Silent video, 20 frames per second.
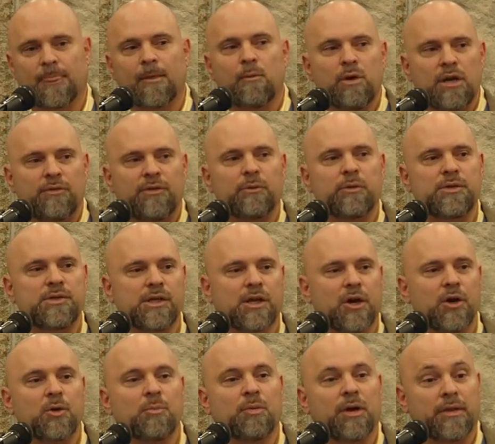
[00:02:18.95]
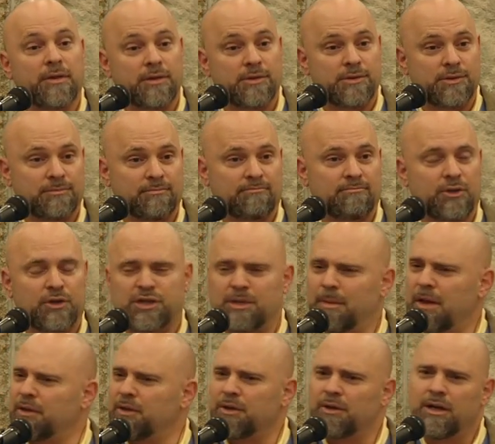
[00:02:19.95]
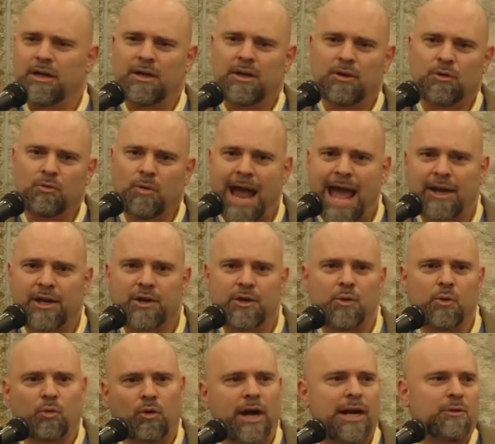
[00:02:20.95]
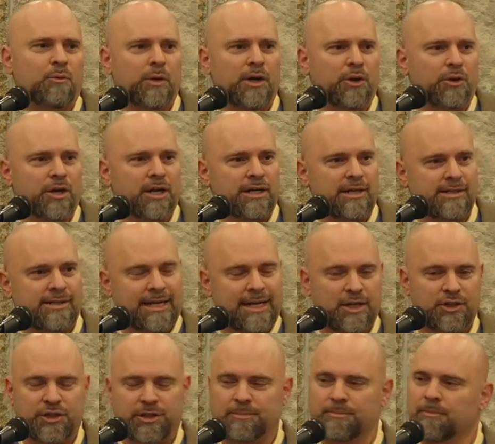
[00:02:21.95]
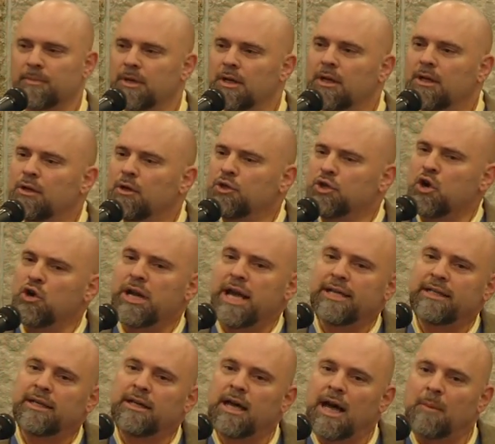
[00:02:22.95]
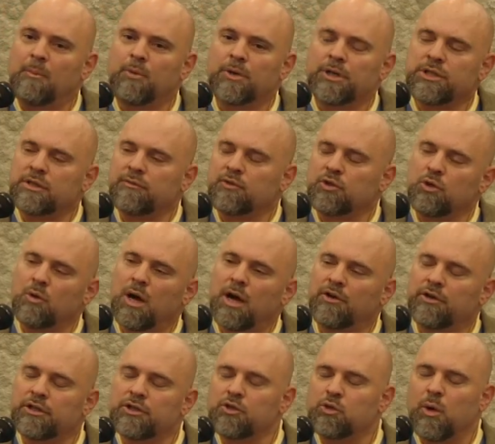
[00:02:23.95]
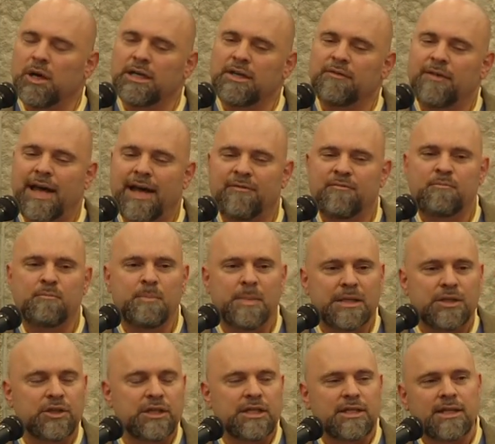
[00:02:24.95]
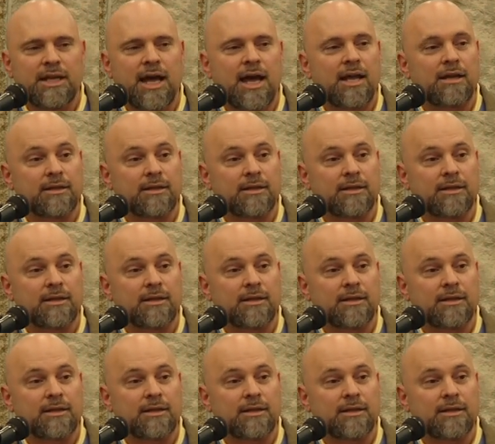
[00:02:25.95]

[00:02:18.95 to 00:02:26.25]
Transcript: what if it was the Koch brothers or some other radical right-wing organization who donated upwards of $225 billion